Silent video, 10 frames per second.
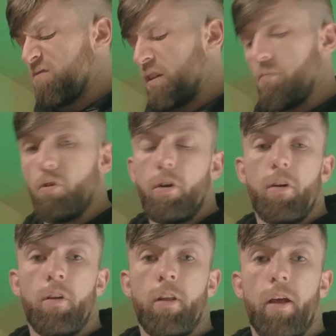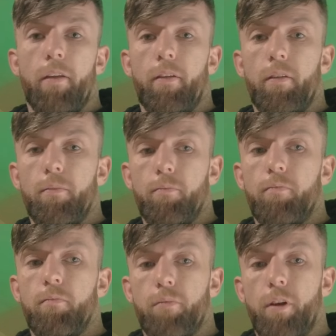Keep working on that
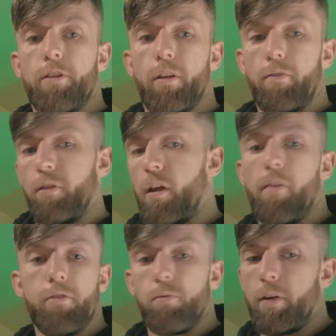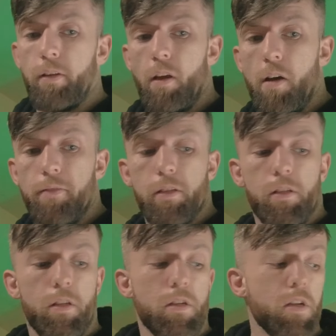project for the office within the
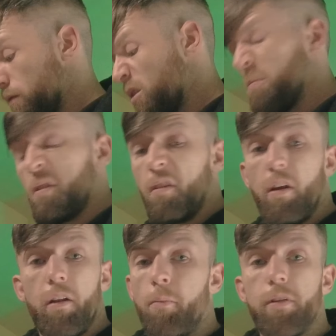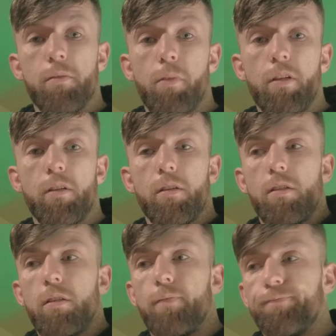office. A couple other little bits and
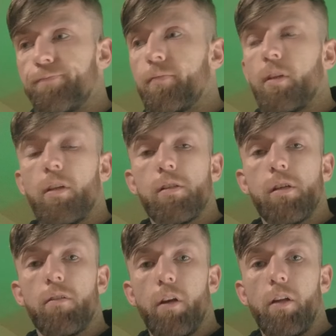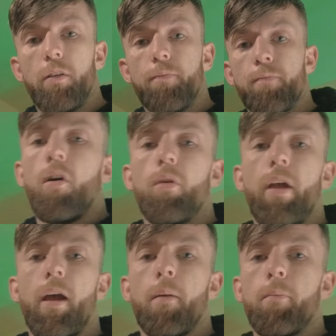pieces. And that's it really. Oh
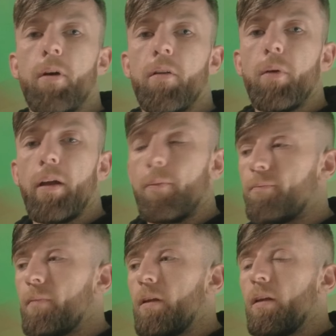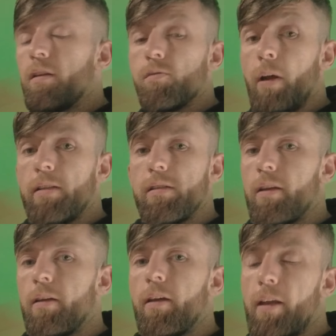yeah, by the way, it is
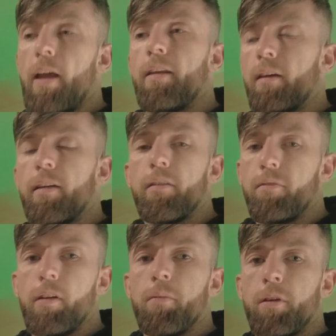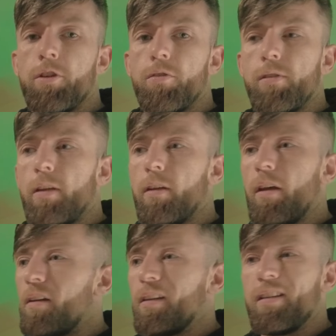Wednesday. Again, I didn't film on Tuesday.
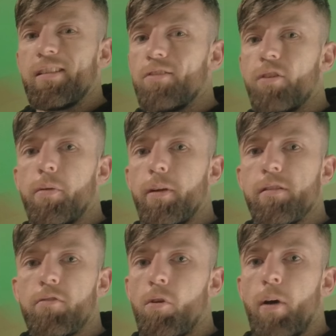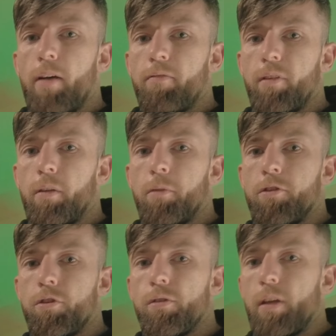I think that's like 3 weeks in a row I haven't filmed on
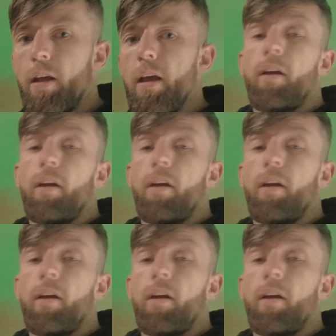Tuesday.